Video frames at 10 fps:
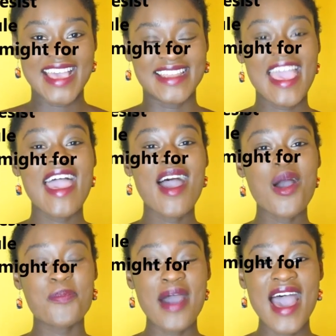And
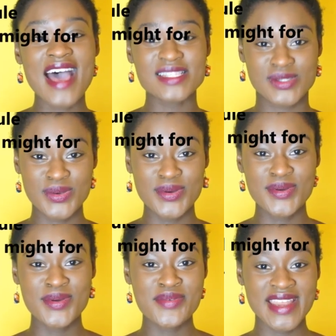help us
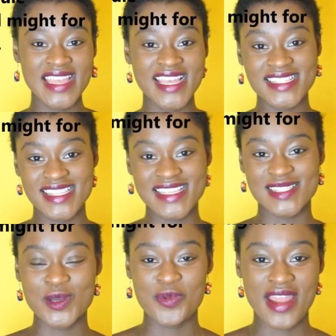to
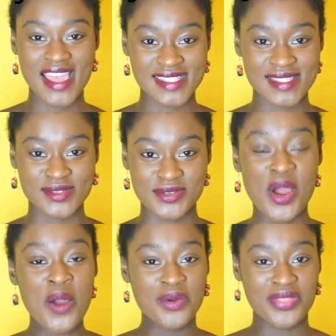resist oppressor's
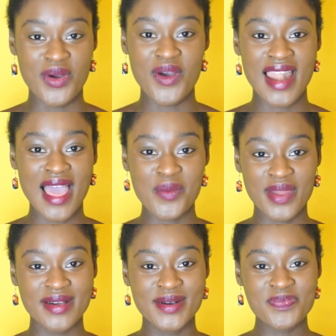rule with all our
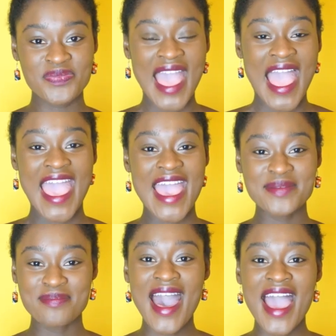will
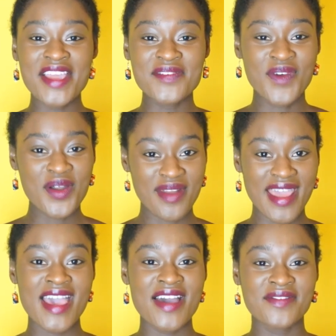and might
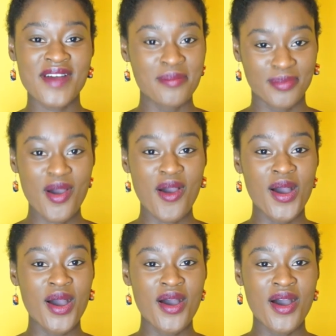
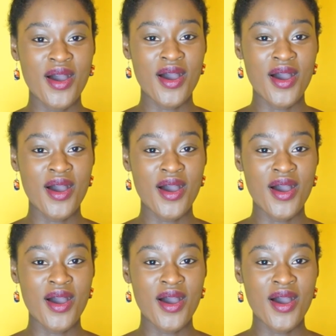forevermore.